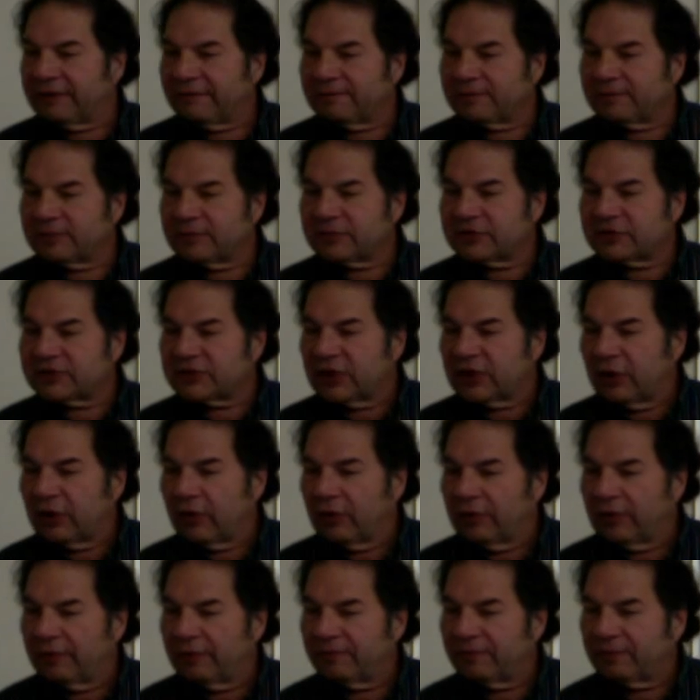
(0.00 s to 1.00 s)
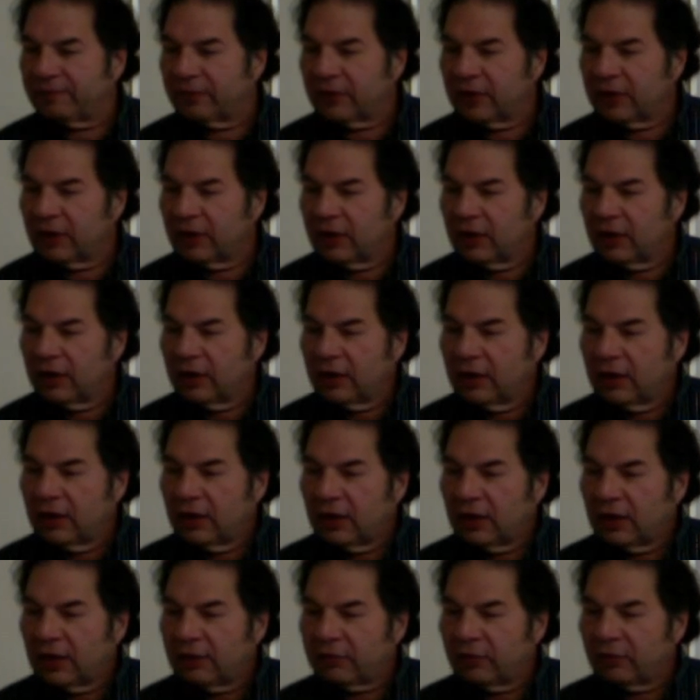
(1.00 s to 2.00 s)
so
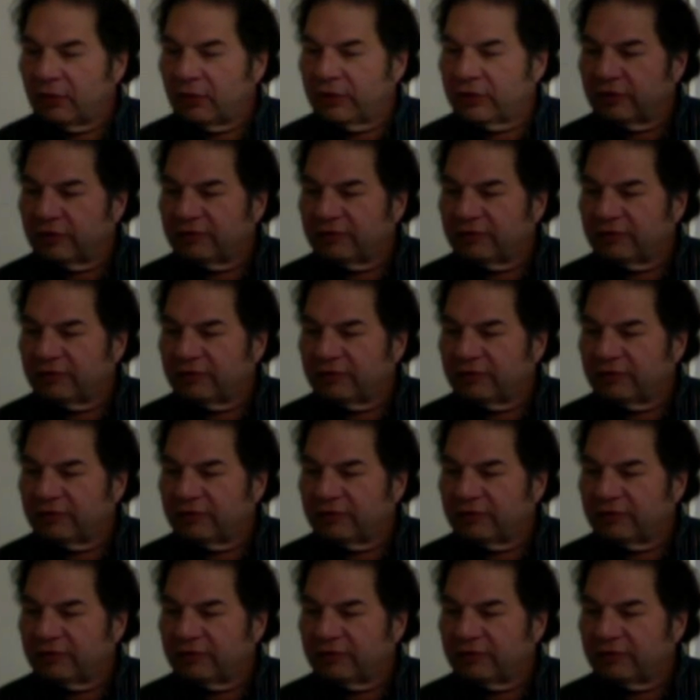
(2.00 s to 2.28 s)
I'm going to